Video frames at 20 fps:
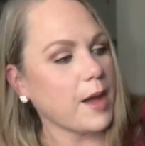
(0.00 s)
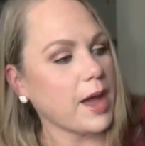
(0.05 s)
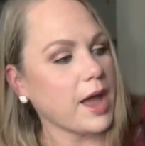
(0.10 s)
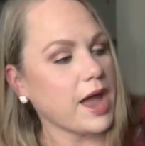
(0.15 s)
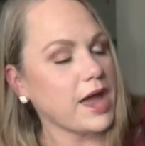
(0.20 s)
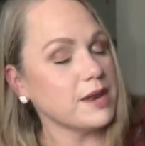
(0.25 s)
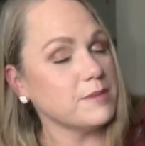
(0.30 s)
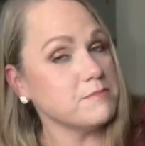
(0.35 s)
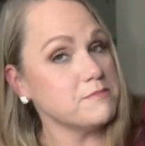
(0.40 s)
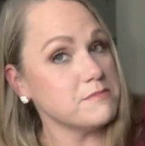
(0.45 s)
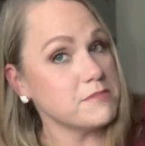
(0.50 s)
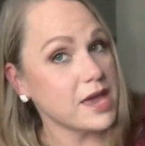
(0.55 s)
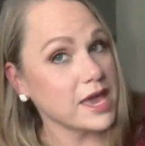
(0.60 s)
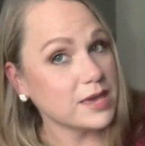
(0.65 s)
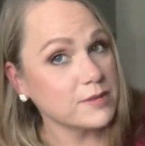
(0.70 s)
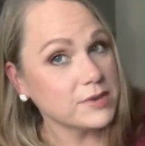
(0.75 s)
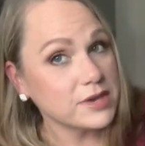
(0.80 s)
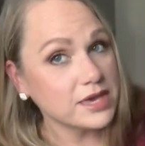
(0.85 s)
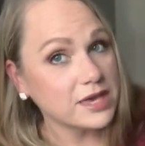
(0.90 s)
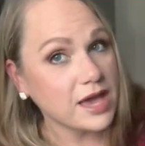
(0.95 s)
and
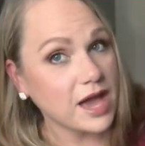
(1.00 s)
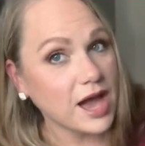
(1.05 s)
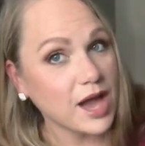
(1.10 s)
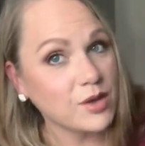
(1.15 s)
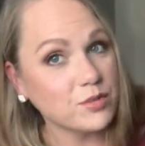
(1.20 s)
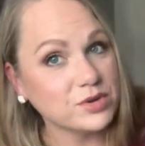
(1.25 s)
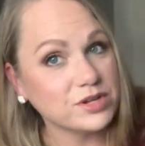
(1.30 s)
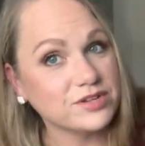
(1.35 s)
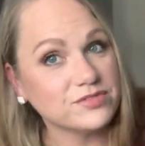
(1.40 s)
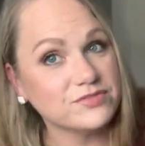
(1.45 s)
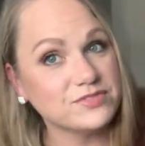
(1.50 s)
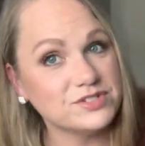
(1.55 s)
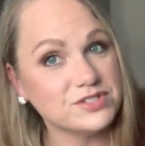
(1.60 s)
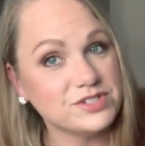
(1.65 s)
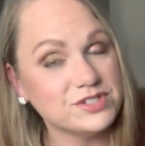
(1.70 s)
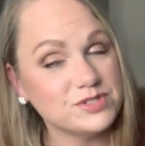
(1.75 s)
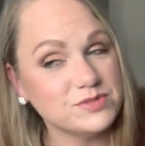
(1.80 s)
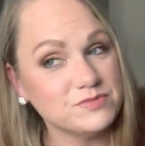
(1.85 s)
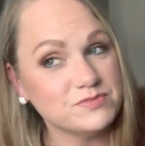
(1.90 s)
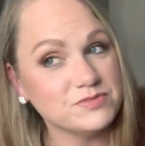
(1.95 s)
maybe I would have
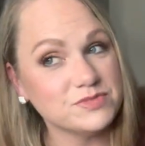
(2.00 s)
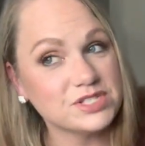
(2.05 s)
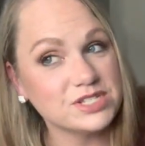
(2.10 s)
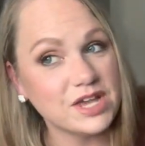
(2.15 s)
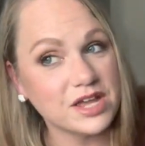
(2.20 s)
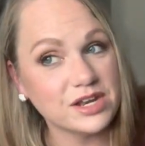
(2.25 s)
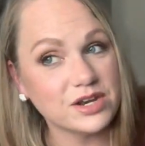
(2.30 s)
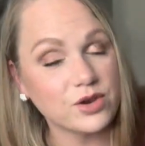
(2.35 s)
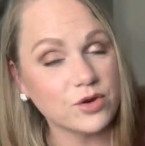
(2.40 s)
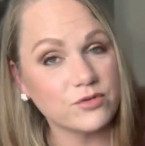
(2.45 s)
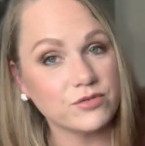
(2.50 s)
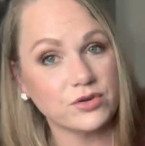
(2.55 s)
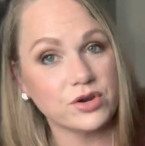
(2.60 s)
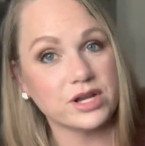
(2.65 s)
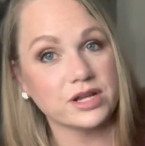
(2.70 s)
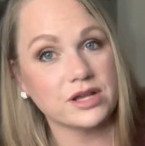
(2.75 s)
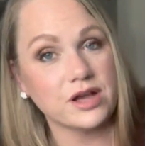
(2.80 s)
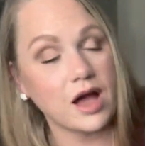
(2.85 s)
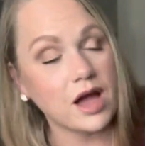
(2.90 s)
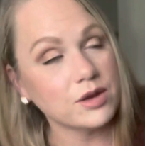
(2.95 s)
done it over
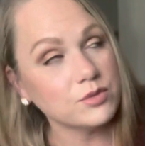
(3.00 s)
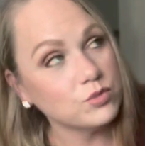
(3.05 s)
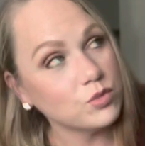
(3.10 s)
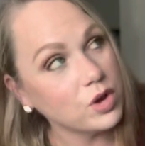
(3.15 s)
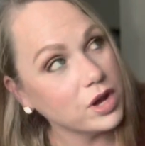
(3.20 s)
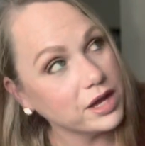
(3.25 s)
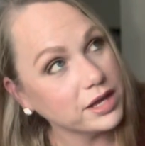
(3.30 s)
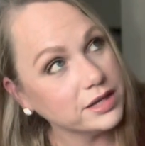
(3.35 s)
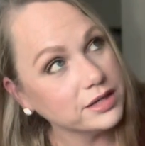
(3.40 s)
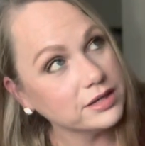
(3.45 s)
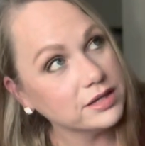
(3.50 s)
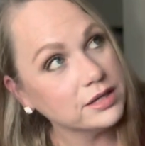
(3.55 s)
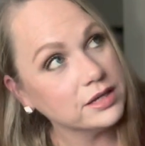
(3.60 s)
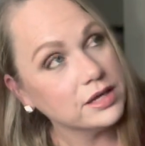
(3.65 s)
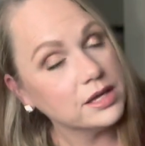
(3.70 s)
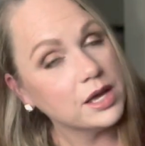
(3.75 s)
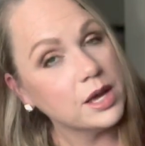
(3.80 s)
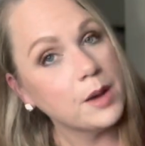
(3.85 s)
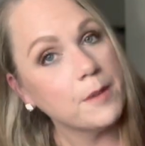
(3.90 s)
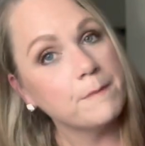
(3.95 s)
and gotten one.
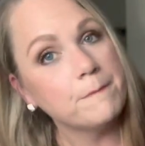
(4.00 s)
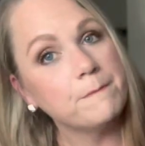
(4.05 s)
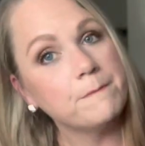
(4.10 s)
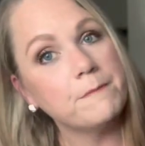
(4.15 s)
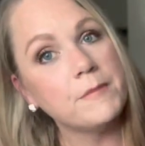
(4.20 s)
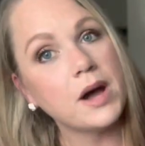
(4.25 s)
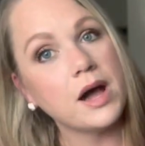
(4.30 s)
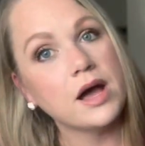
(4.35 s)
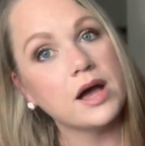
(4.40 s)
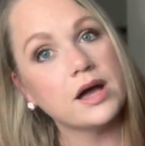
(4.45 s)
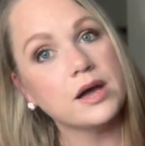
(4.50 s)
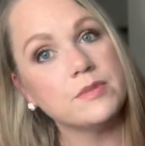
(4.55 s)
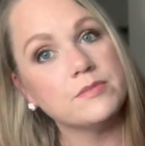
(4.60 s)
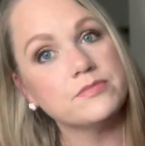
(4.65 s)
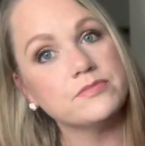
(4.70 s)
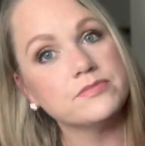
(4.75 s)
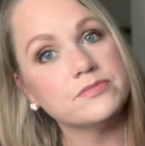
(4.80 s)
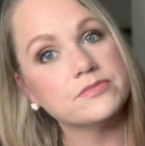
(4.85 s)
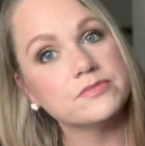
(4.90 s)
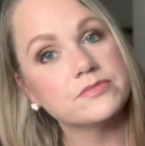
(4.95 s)

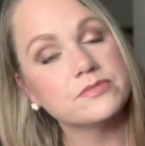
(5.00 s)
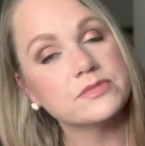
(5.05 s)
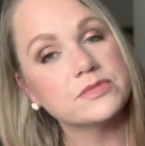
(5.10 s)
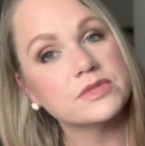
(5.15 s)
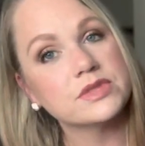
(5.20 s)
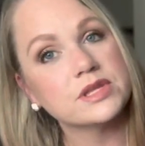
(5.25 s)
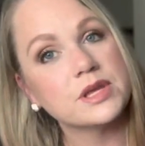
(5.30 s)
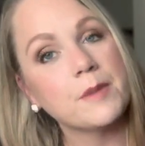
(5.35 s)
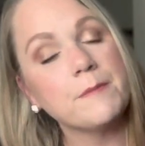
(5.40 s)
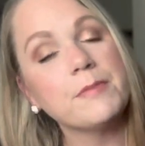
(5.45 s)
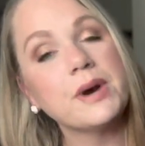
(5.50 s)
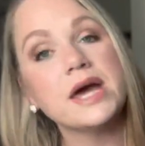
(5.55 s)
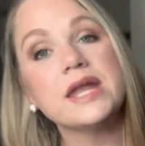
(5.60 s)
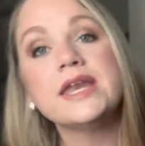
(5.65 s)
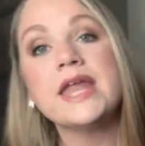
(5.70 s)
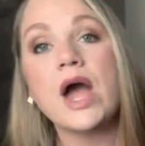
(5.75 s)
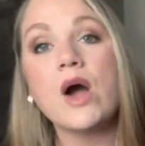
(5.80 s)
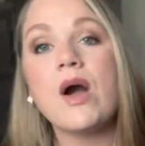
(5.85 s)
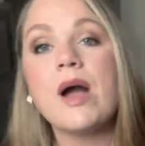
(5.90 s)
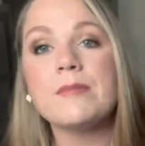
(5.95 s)
Um, but
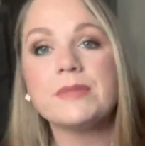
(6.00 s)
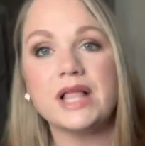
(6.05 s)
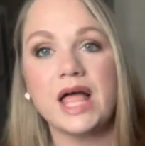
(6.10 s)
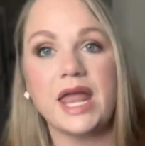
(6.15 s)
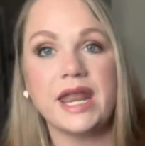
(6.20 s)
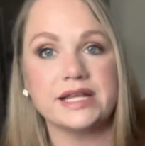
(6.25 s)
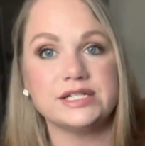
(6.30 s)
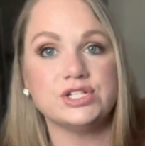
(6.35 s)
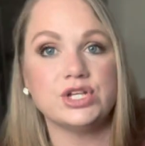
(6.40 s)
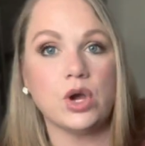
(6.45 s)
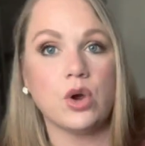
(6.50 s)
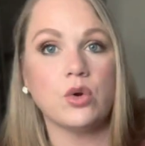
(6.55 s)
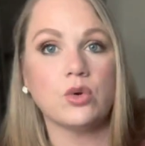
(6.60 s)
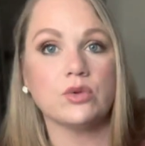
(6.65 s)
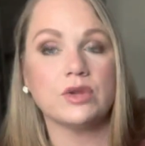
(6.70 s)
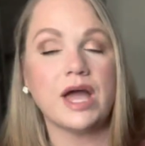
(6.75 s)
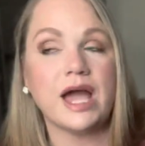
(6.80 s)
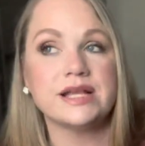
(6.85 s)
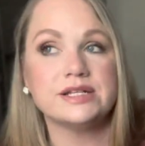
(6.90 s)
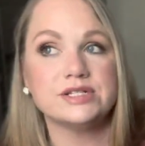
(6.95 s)
now I'm glad I don't.
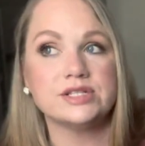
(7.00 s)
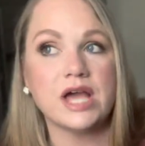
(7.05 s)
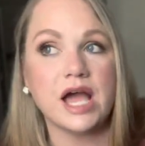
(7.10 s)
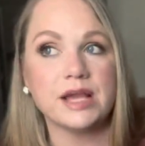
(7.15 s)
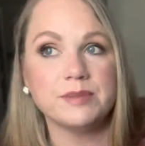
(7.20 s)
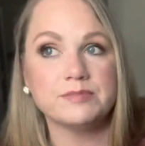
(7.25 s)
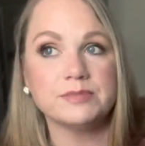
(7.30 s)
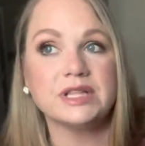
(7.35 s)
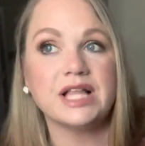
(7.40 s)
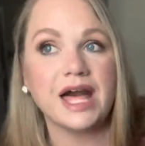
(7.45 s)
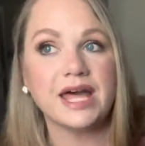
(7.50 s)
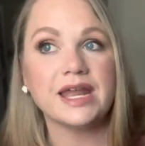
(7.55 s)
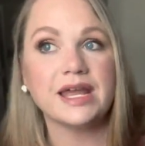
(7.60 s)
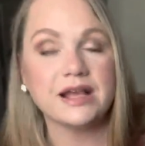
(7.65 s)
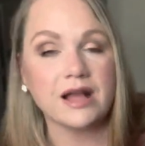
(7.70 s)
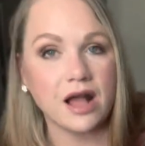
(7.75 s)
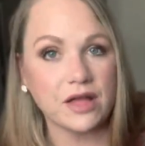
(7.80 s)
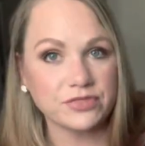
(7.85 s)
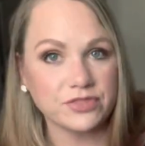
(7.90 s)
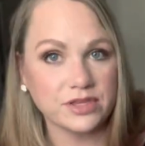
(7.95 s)
I, I'm glad I
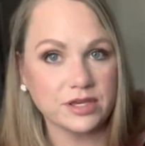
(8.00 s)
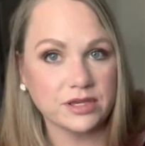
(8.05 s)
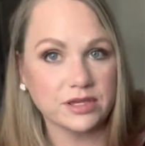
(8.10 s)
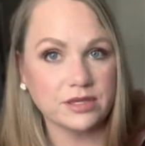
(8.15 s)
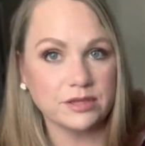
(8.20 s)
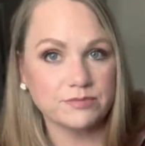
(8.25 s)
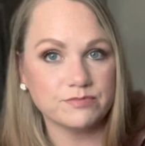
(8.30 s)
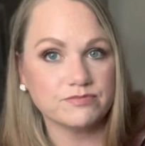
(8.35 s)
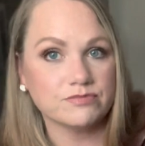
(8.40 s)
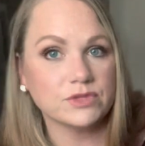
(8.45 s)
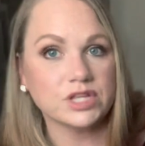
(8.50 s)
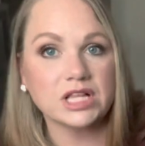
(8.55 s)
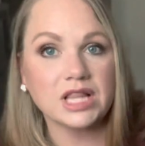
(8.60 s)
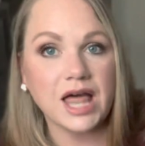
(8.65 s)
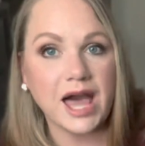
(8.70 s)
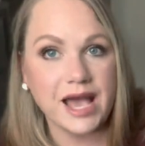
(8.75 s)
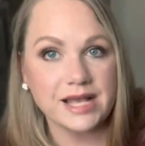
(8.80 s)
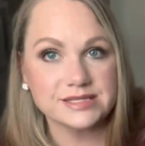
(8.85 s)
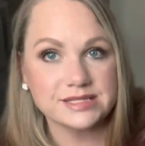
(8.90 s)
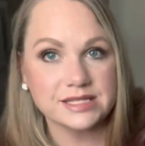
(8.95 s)
got the
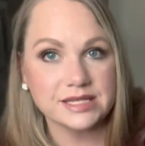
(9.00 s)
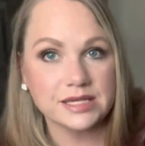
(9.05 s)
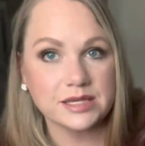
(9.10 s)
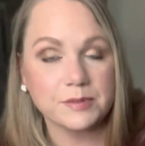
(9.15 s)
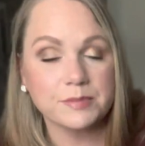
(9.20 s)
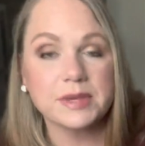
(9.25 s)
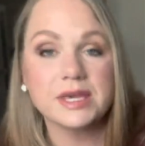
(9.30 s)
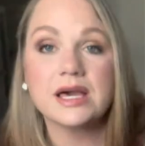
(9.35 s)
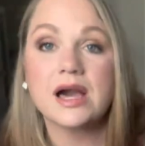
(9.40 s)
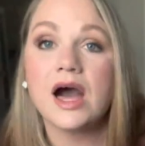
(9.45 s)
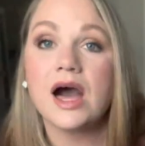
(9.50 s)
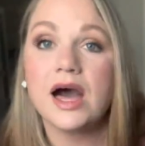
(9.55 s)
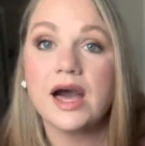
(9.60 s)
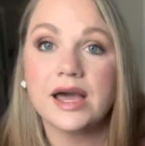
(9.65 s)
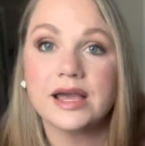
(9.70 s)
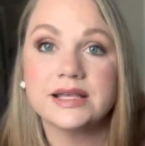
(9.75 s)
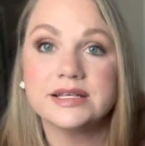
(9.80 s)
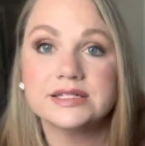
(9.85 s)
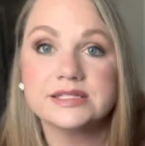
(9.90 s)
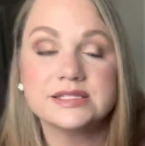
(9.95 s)
classic
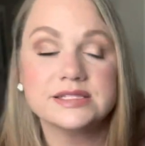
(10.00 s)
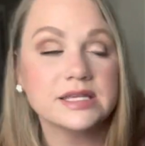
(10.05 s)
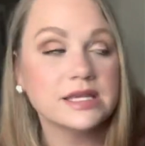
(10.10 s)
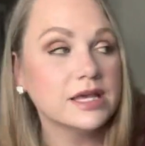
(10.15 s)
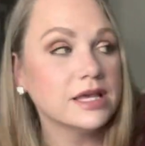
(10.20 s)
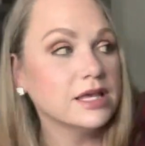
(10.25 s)
because